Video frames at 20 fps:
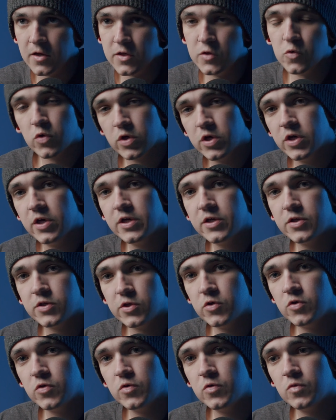you could
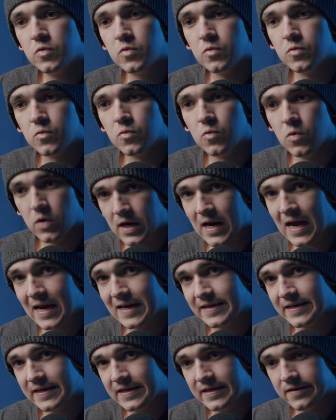do what
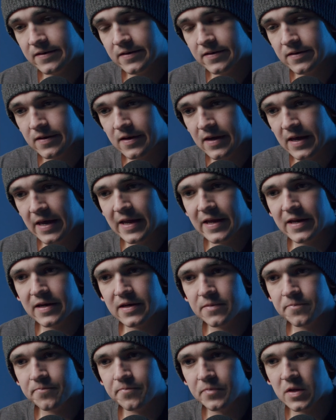I did
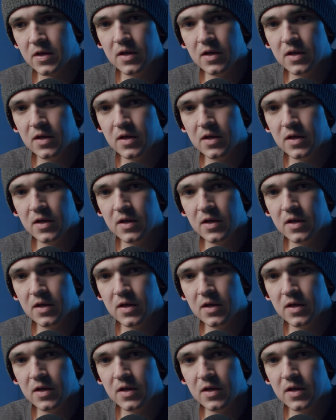and